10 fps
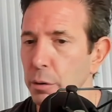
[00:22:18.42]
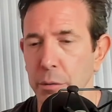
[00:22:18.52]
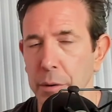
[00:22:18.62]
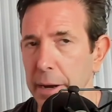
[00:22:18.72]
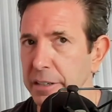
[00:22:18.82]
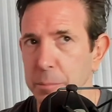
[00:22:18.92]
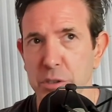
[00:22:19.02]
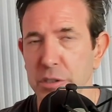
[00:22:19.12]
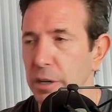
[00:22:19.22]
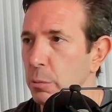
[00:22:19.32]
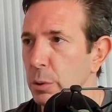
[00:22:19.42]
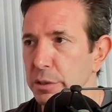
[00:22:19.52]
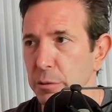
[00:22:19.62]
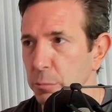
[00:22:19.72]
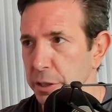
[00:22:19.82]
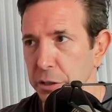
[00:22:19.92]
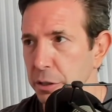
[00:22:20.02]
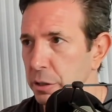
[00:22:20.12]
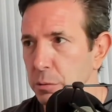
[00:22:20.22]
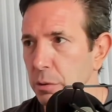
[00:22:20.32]
90% of the work that we
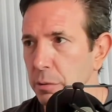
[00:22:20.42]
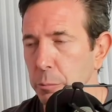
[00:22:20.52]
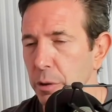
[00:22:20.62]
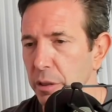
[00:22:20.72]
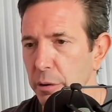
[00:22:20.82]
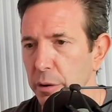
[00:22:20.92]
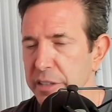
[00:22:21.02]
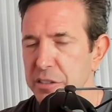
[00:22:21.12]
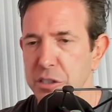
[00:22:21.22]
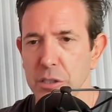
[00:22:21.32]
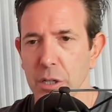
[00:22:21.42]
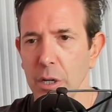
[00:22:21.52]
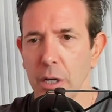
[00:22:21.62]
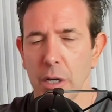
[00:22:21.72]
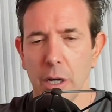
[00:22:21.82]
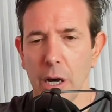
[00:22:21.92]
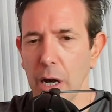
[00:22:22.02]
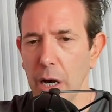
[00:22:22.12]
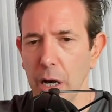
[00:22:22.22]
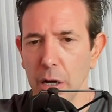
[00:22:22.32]
do, whether it's
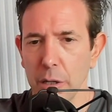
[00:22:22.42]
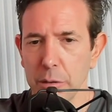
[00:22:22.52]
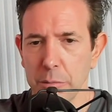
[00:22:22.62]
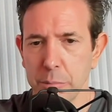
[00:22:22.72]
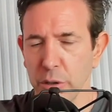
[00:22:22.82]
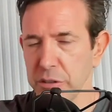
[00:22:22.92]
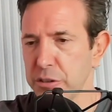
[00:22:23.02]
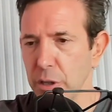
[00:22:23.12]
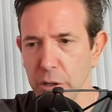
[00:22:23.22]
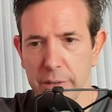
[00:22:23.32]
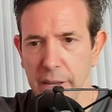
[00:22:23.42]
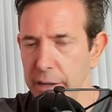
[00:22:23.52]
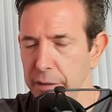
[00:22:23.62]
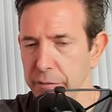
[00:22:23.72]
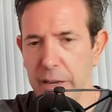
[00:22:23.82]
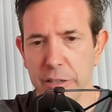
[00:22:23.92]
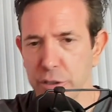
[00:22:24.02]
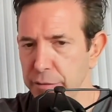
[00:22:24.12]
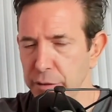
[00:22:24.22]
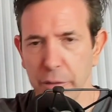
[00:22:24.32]
political consulting,
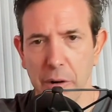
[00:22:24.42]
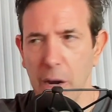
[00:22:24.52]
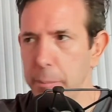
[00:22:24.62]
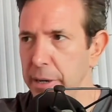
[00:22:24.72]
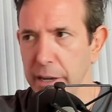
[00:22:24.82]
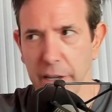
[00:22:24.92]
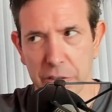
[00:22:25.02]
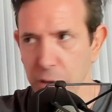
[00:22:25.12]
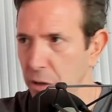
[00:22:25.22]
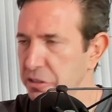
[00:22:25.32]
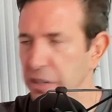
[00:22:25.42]
venture, philanthropic, is all state.